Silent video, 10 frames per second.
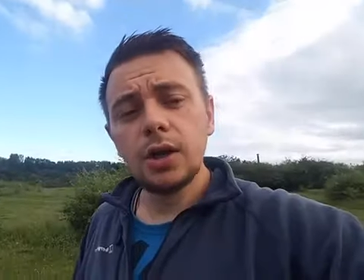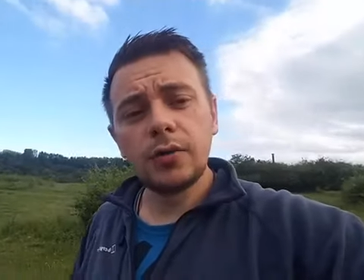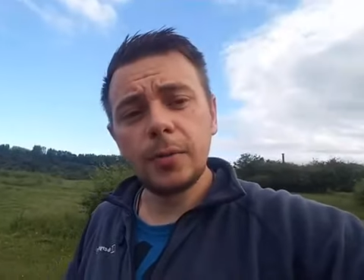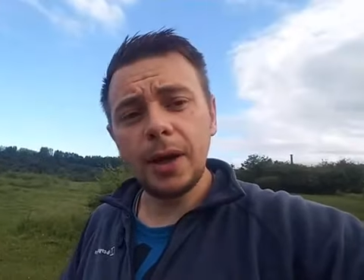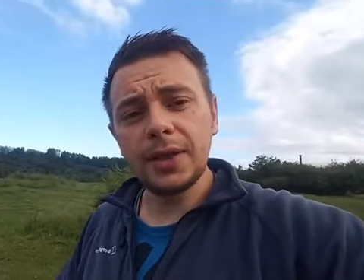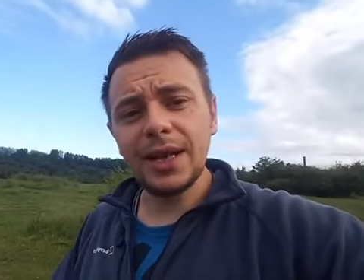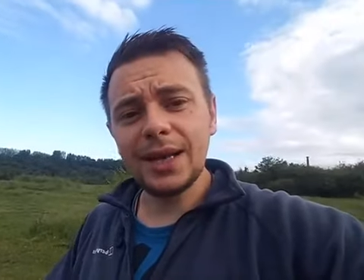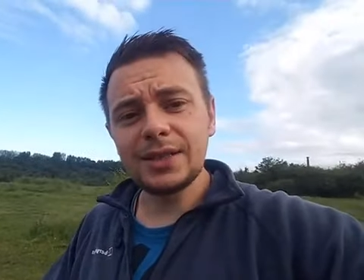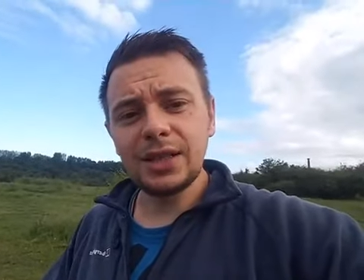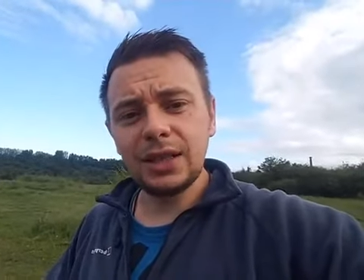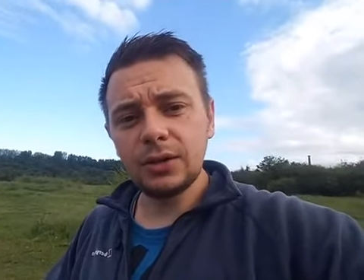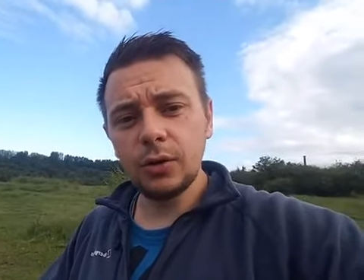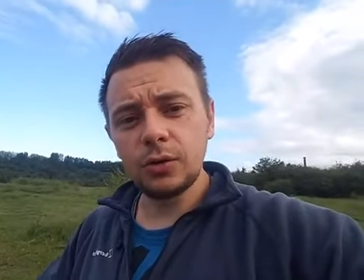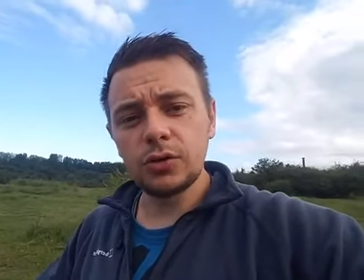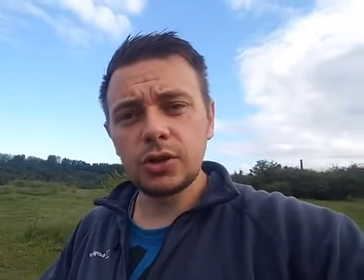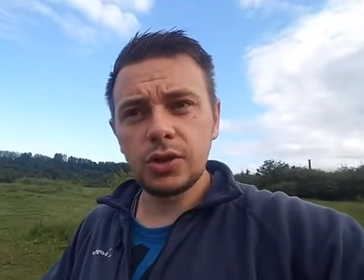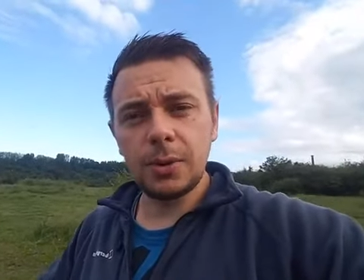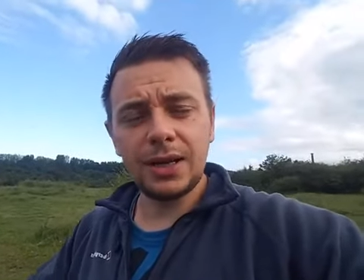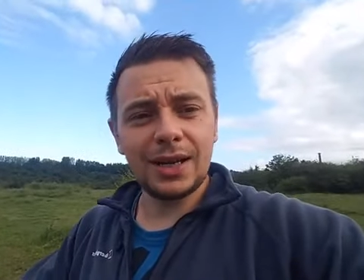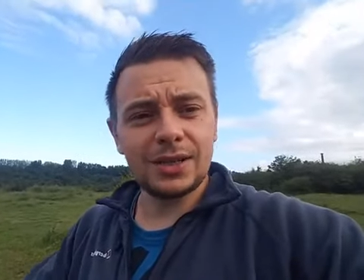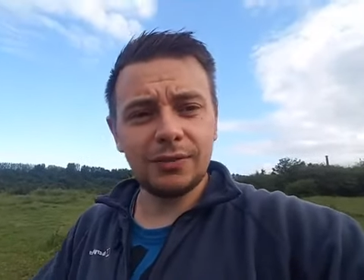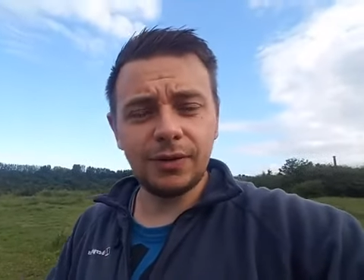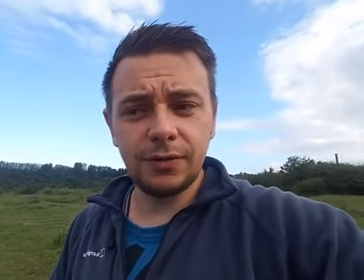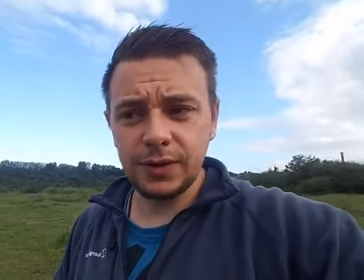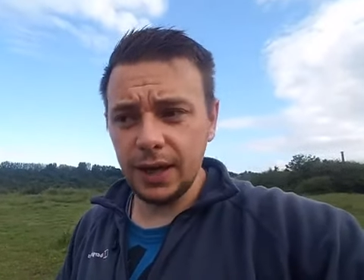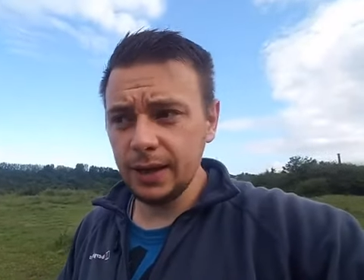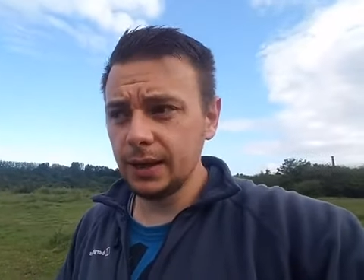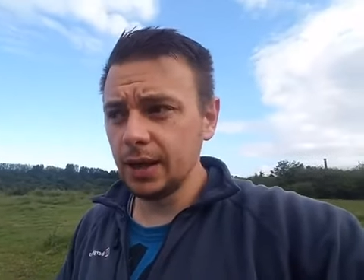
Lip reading: From about the 1900s to about 1950,